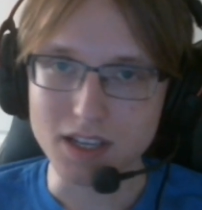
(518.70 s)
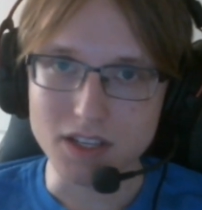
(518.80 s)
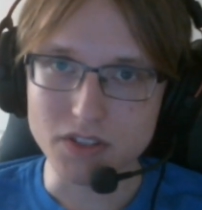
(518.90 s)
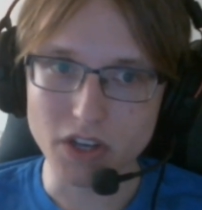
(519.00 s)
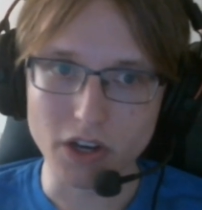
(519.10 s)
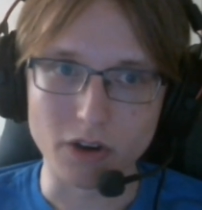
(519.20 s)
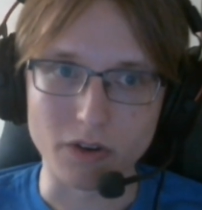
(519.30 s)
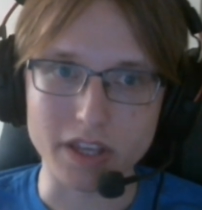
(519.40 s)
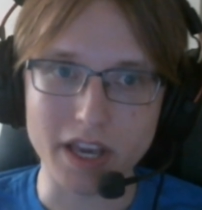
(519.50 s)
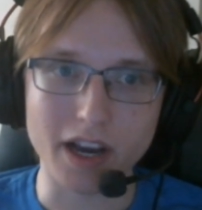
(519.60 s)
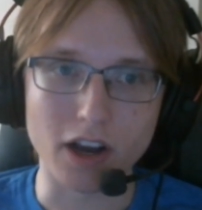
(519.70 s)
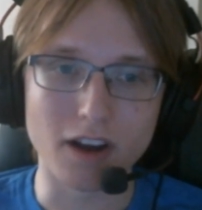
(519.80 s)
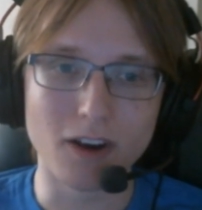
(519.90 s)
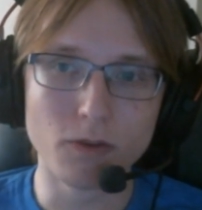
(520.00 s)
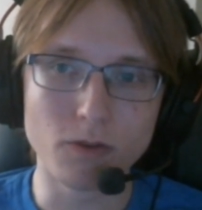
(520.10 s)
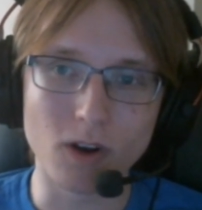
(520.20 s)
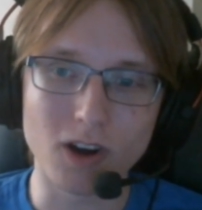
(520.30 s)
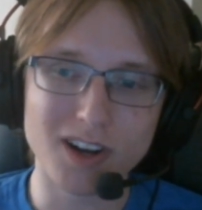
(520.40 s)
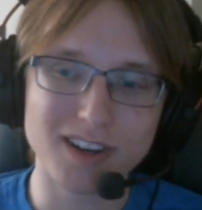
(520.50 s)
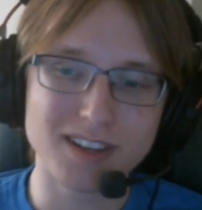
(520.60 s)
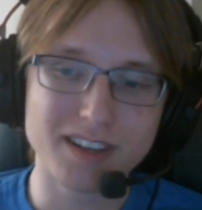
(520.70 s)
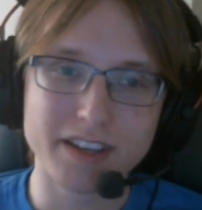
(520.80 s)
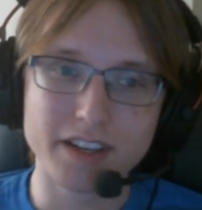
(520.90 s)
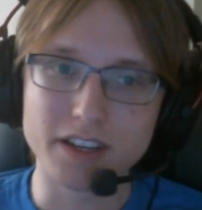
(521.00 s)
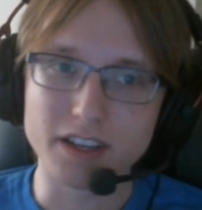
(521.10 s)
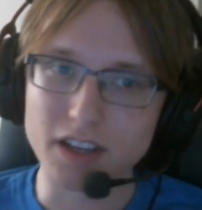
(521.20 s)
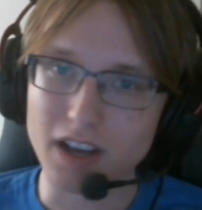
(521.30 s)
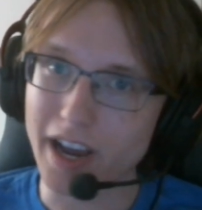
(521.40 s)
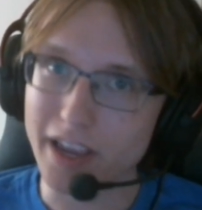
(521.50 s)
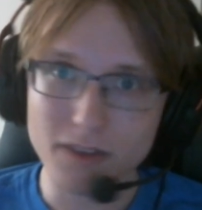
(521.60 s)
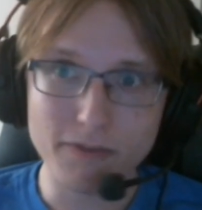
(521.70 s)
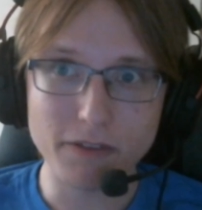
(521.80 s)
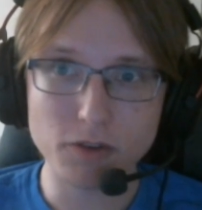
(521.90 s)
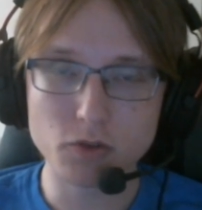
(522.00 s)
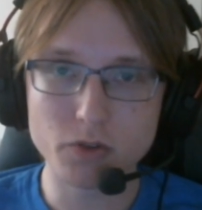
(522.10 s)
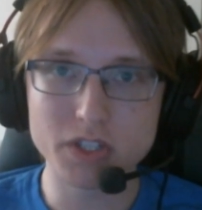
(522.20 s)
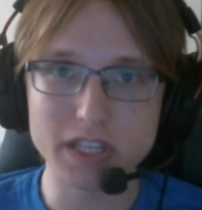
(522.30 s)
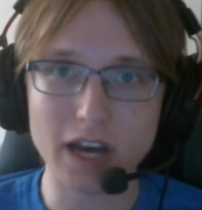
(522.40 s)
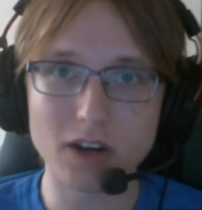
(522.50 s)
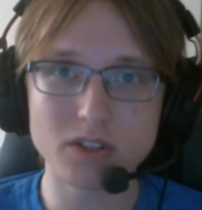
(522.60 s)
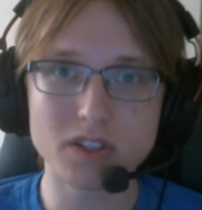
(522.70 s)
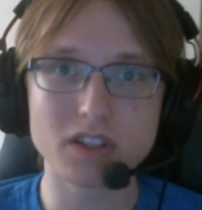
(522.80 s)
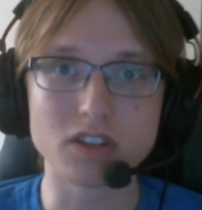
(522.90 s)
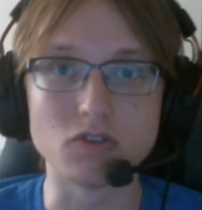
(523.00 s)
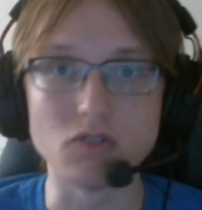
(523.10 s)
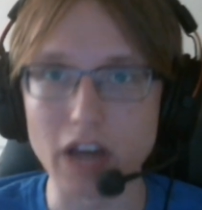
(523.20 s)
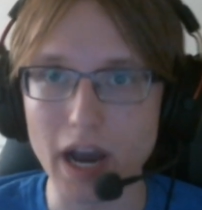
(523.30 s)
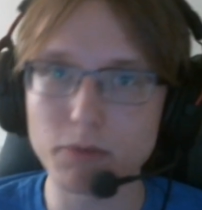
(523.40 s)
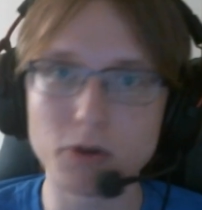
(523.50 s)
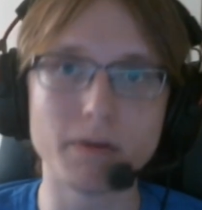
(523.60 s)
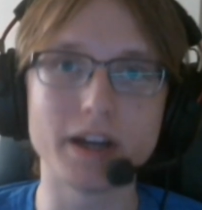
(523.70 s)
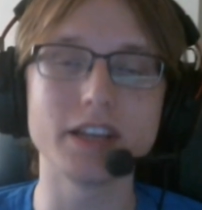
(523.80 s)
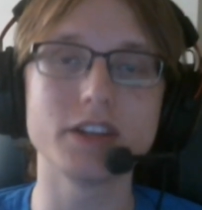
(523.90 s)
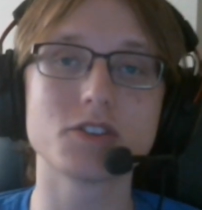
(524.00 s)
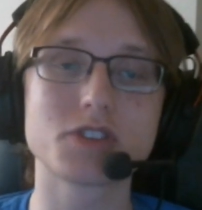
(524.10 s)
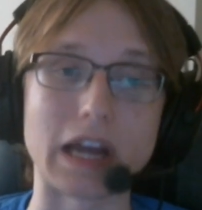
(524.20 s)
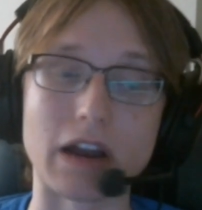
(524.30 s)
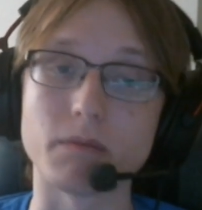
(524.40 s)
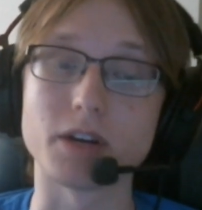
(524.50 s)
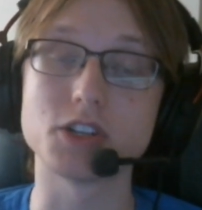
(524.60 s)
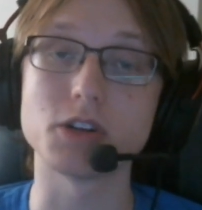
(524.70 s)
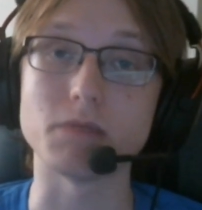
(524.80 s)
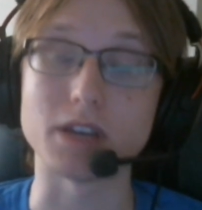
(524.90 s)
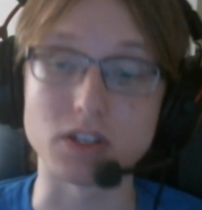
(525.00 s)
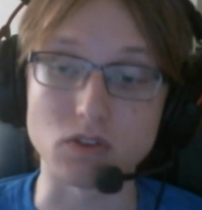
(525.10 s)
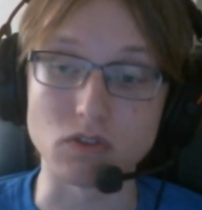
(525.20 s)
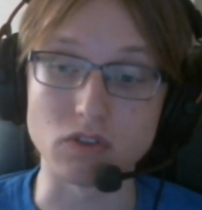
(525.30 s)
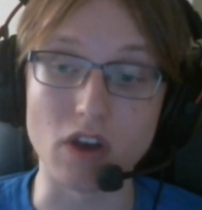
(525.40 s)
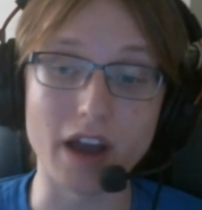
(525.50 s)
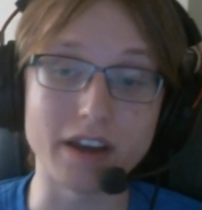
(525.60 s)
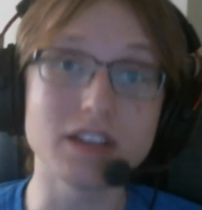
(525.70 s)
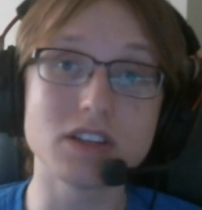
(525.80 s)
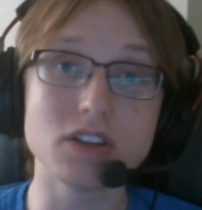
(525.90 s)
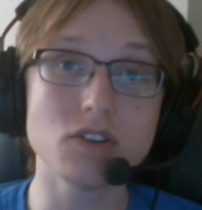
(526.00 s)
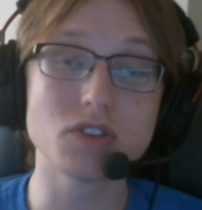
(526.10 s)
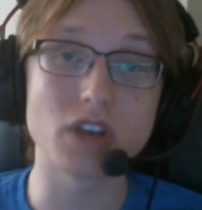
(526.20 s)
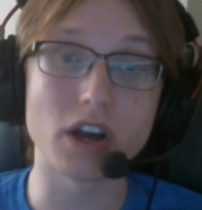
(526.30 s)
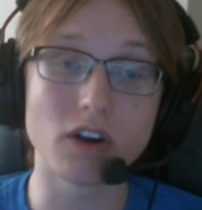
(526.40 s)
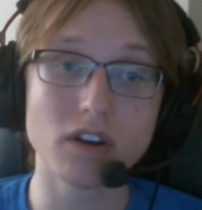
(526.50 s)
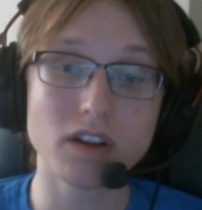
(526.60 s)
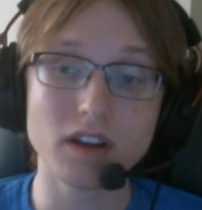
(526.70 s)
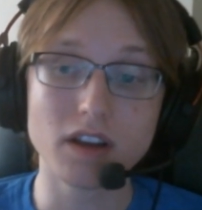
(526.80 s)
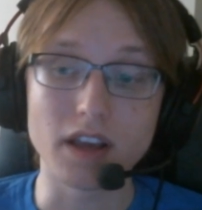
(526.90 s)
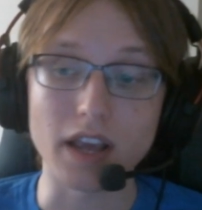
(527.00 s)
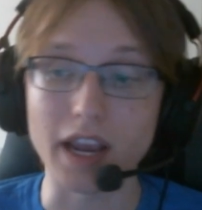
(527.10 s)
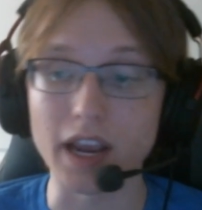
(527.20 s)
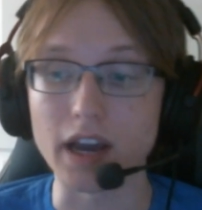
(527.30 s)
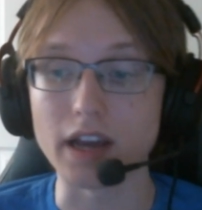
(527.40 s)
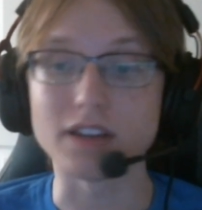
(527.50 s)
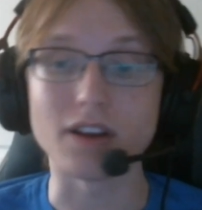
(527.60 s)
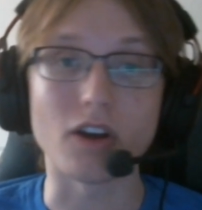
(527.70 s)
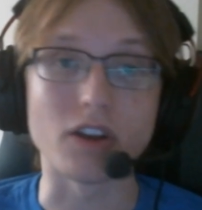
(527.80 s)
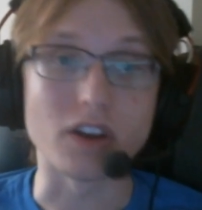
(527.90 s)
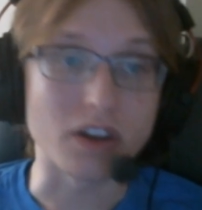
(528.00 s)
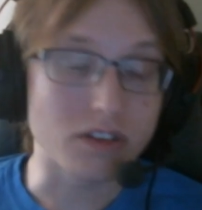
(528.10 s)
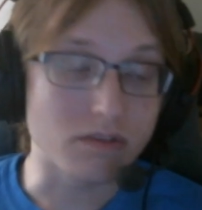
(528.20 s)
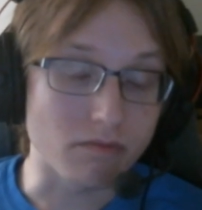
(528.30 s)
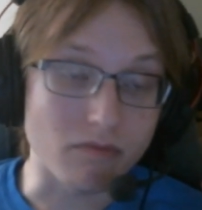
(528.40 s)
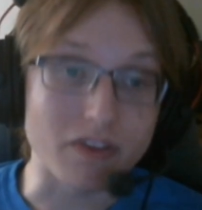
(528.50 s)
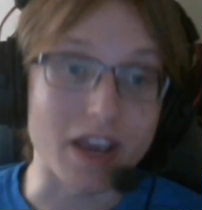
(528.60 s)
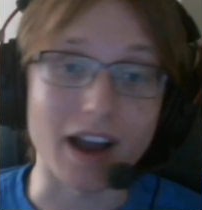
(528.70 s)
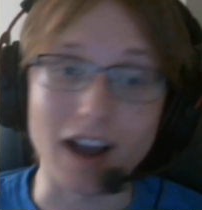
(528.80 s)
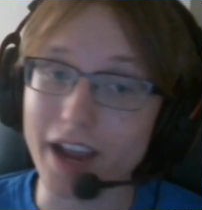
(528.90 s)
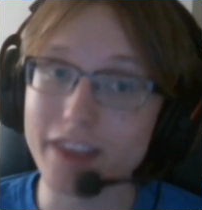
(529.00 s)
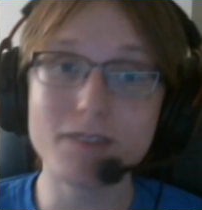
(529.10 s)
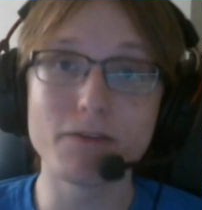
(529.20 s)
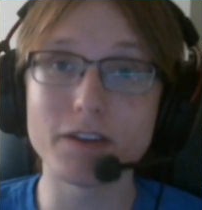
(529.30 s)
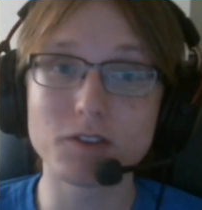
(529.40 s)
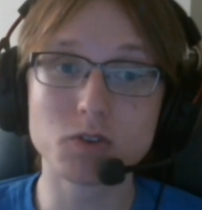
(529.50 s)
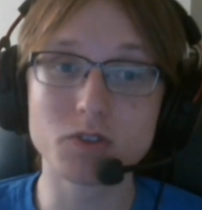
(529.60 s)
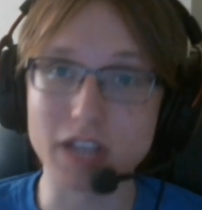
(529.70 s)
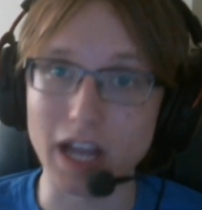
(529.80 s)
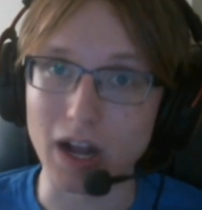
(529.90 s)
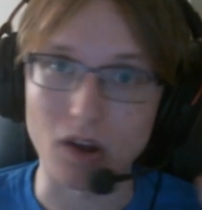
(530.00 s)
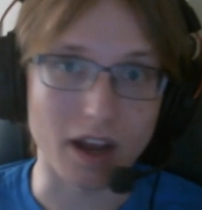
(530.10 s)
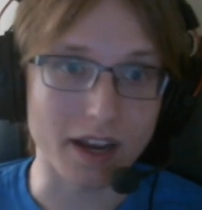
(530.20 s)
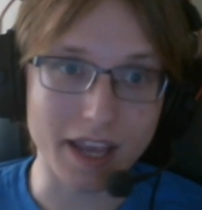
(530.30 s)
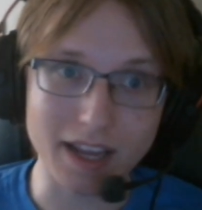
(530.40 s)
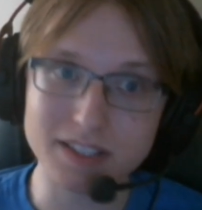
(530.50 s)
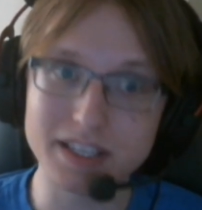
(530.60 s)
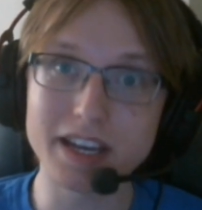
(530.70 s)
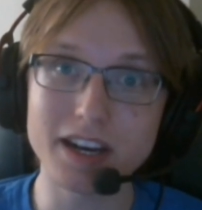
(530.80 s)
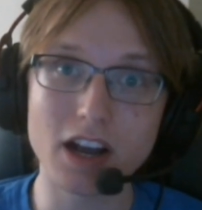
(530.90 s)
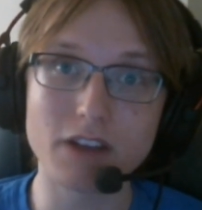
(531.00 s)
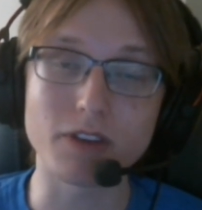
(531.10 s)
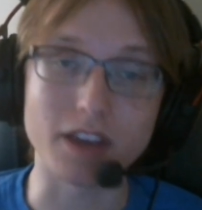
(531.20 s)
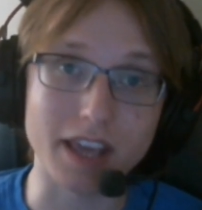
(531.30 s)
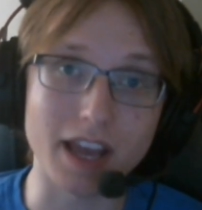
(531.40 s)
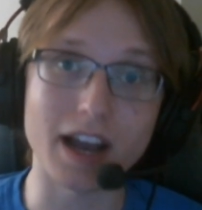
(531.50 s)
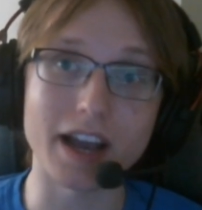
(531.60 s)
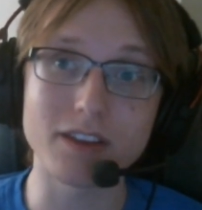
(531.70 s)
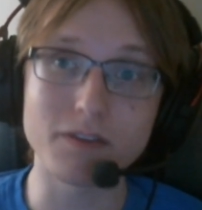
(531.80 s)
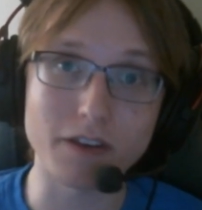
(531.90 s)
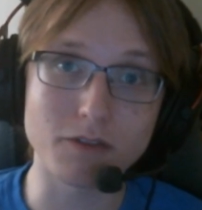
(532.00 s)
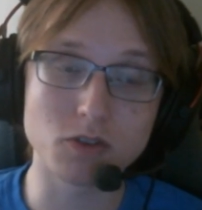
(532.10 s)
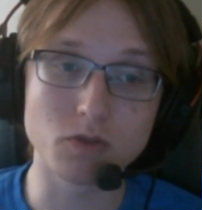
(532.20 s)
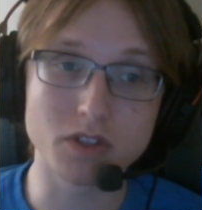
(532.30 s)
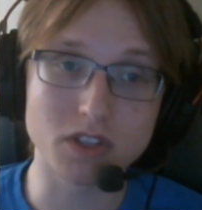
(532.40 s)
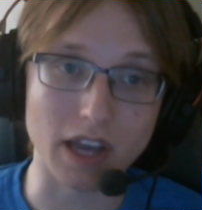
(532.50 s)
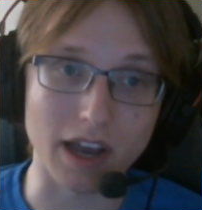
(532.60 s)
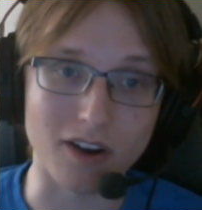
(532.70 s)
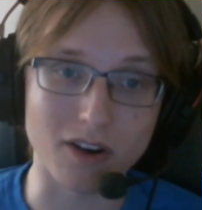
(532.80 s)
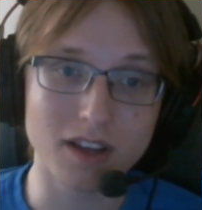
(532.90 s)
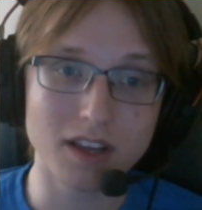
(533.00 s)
So yeah, overall, highly favored tool scout. Do not put money into your scouting budget because you do not need to do so. And yeah, highly favored tool scout. Can't say it enough. Get a highly favored tool scout.